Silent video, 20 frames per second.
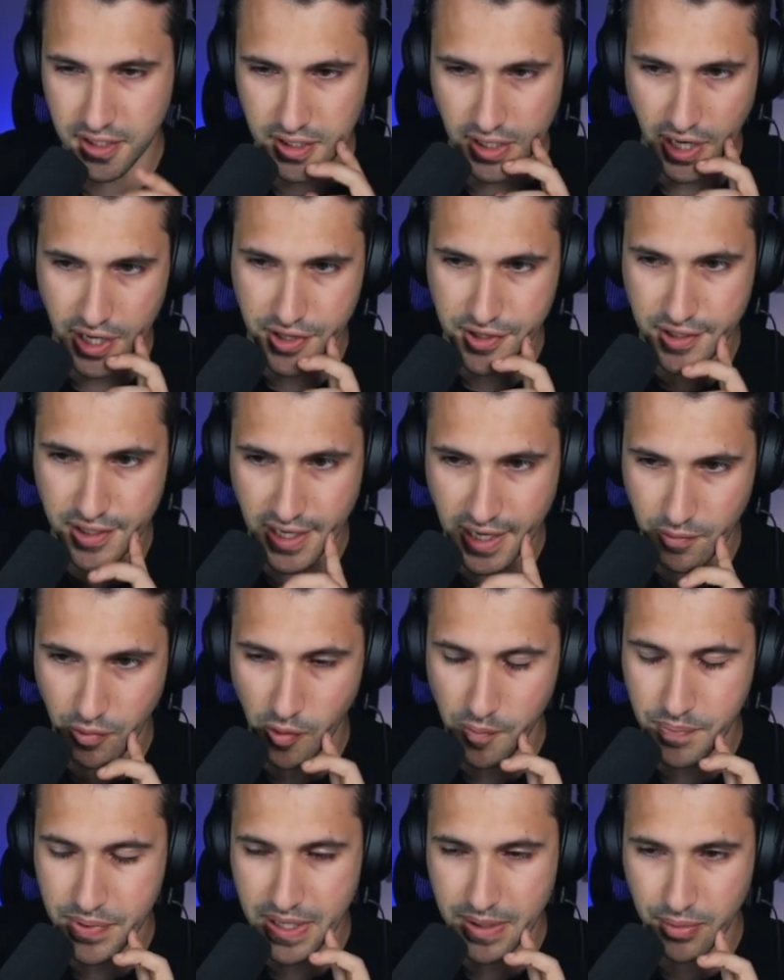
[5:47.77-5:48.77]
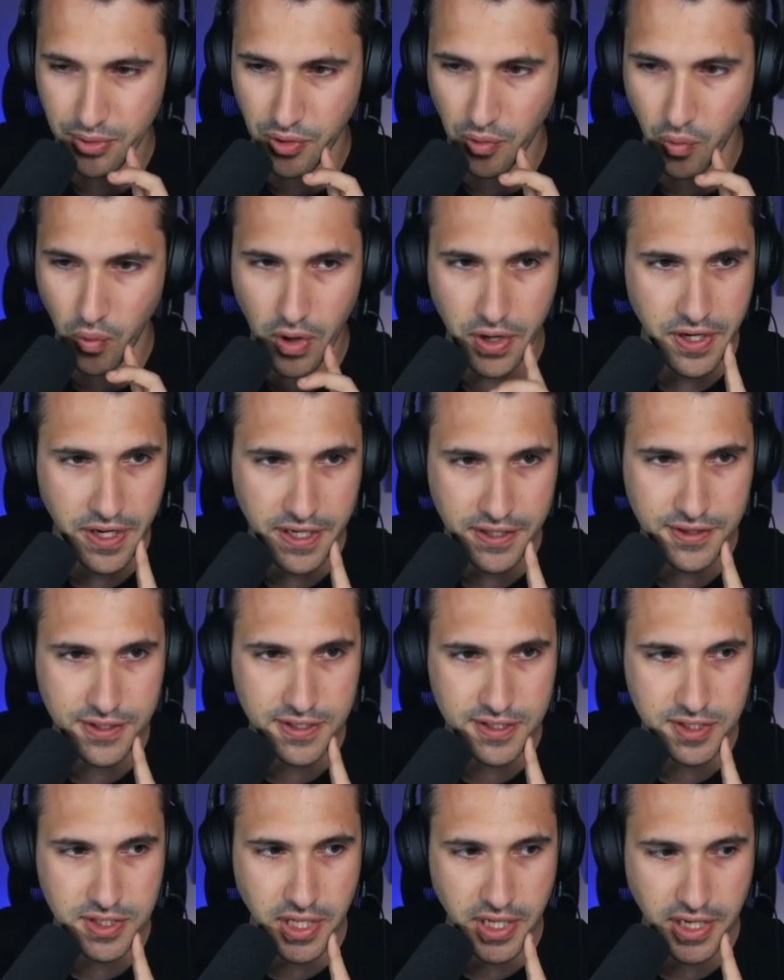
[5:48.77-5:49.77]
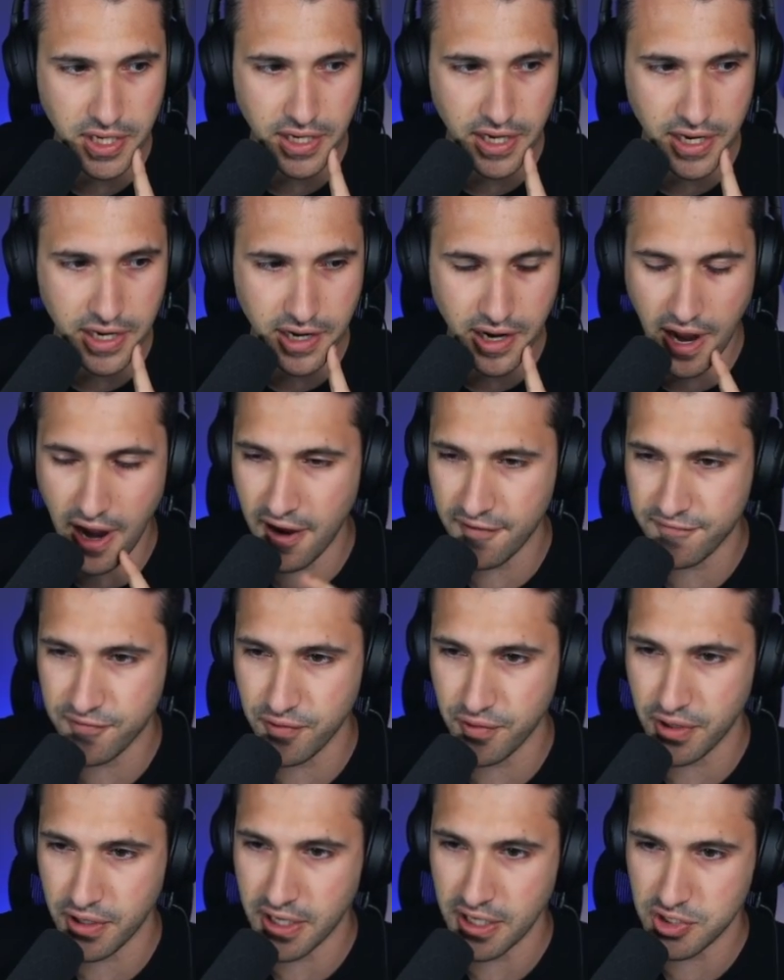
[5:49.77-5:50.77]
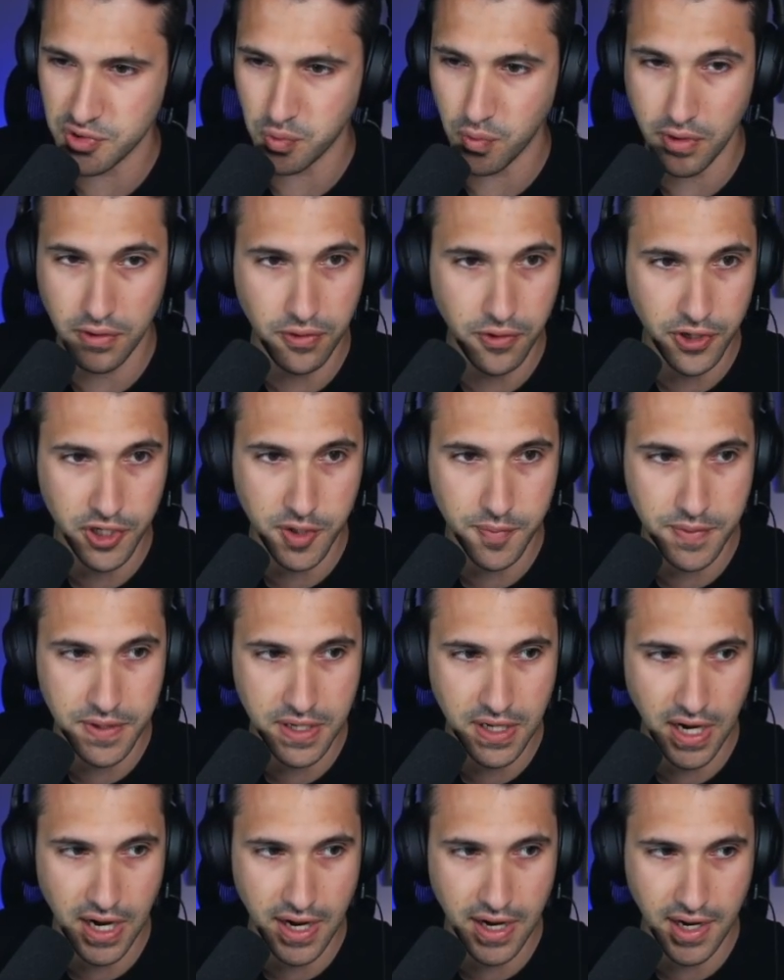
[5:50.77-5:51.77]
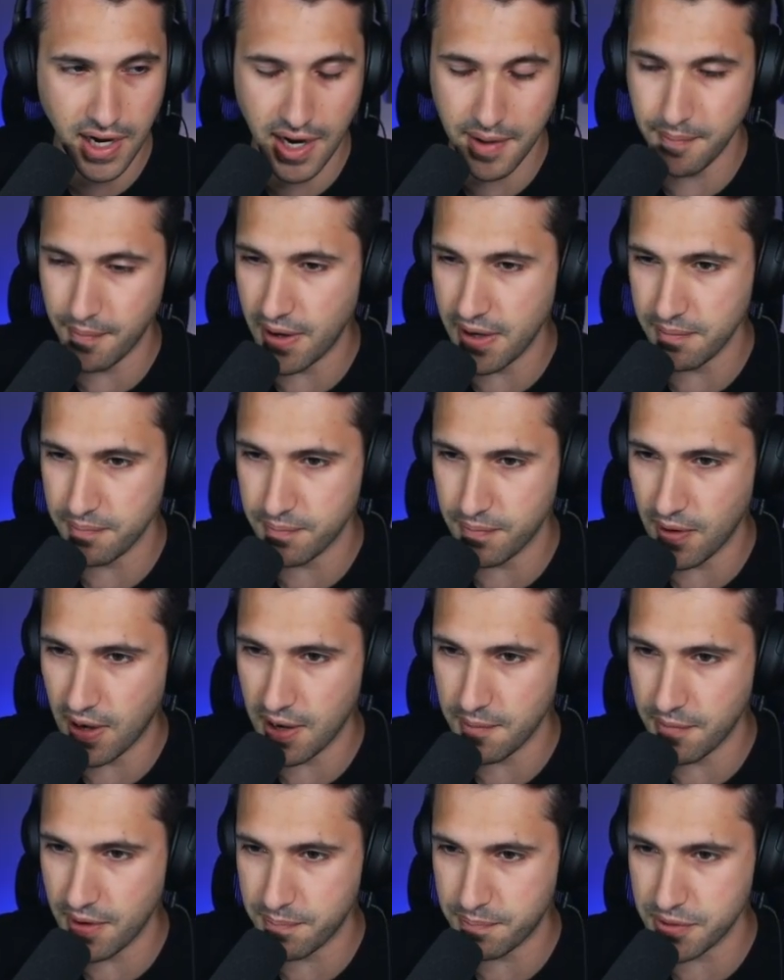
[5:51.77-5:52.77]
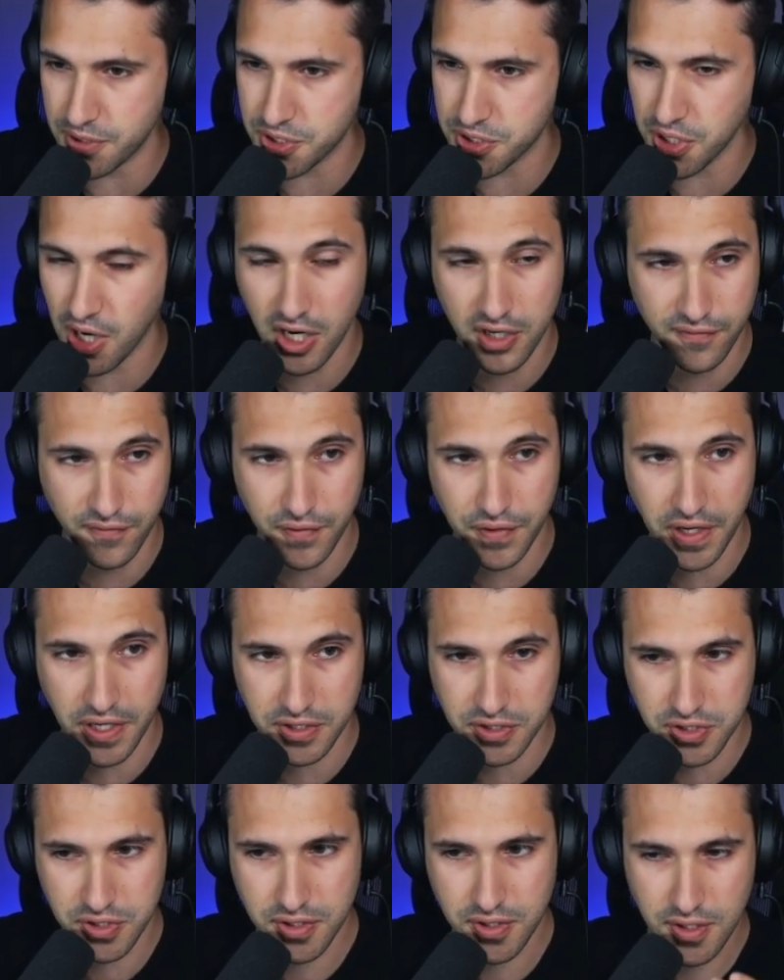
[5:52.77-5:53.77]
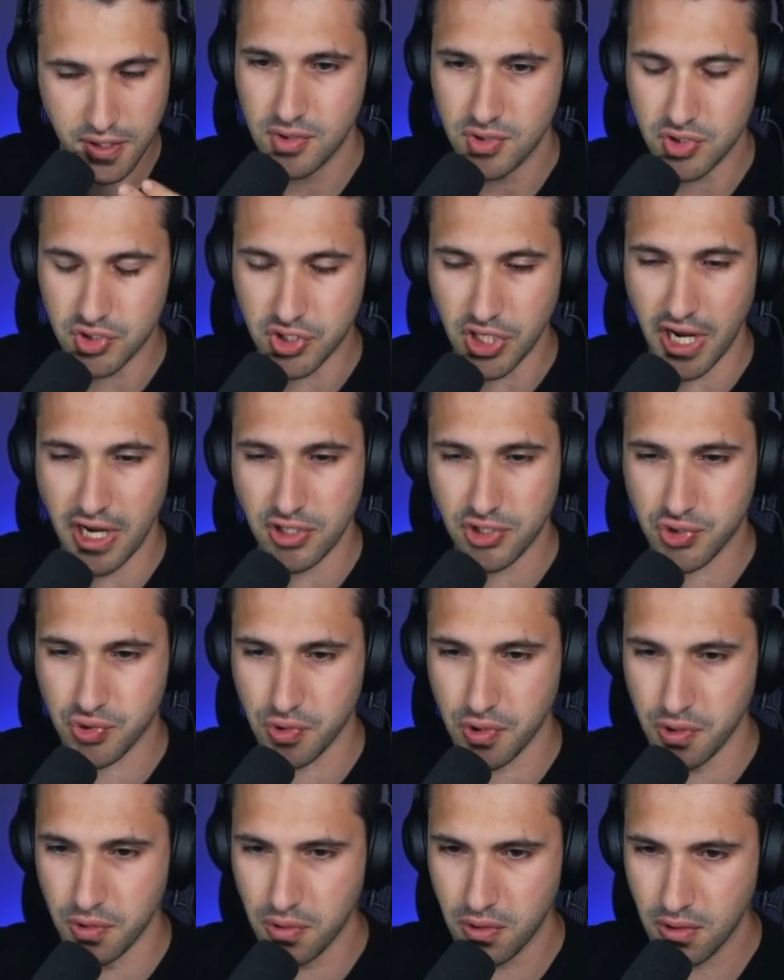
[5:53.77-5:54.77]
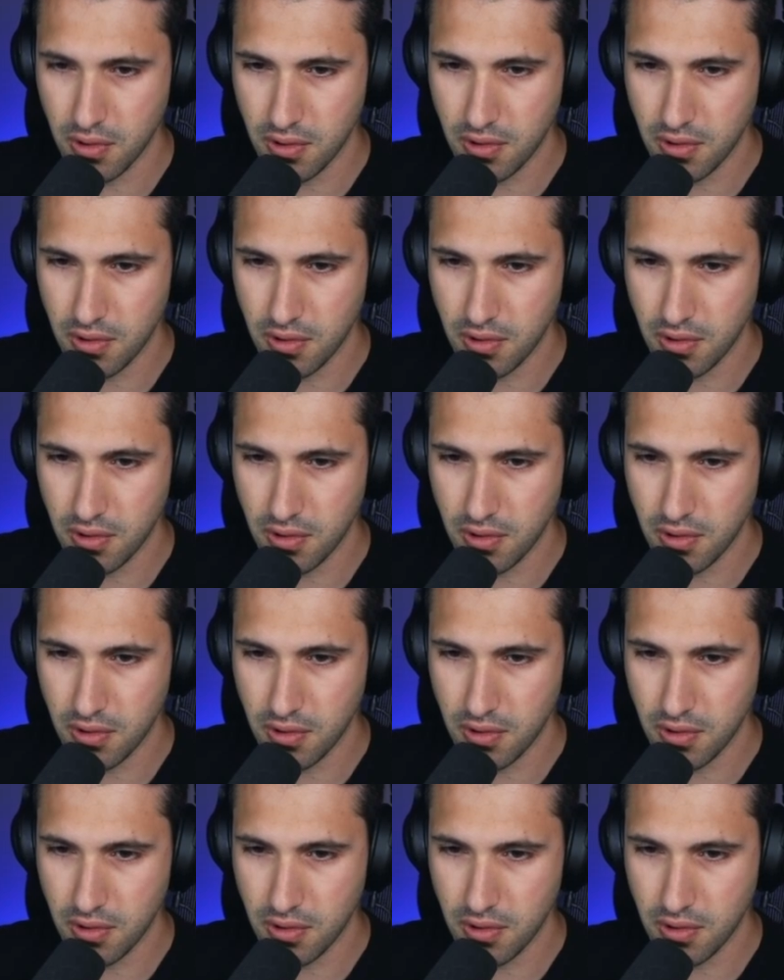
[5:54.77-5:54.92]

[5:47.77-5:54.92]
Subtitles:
I think I won't be able to one-hit this thing, and after it gets one look at me, I might be shocked for days. Sandshrew?